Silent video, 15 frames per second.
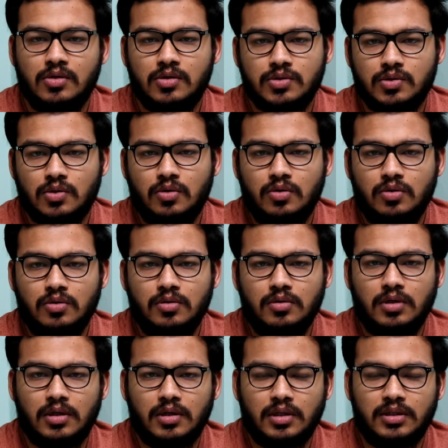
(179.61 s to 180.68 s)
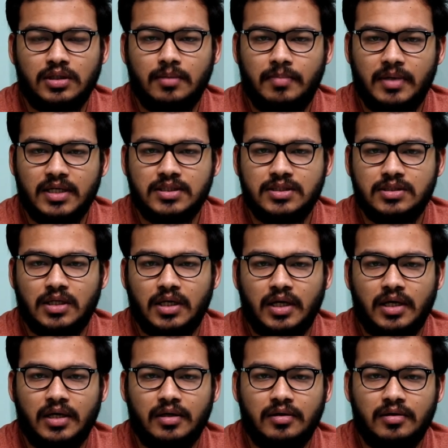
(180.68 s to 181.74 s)
So the best
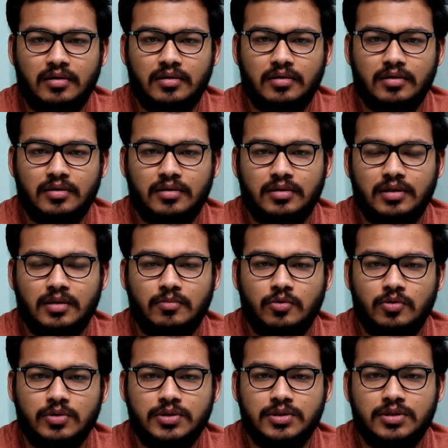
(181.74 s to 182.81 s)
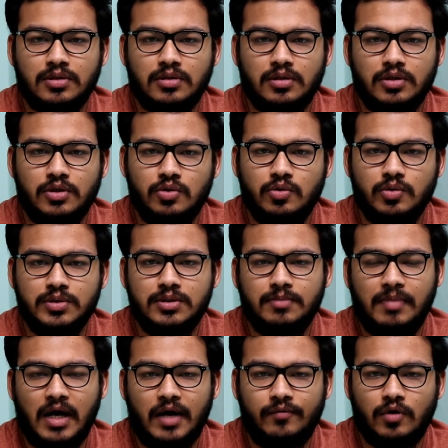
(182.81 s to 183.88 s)
and the most used
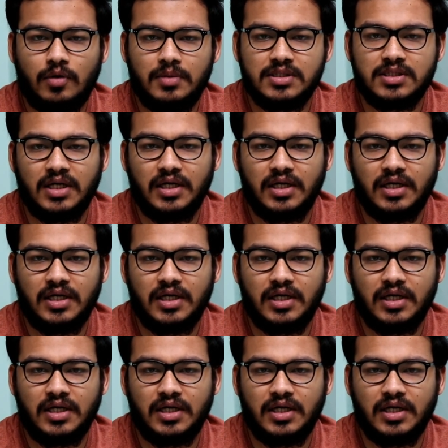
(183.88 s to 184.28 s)
platform is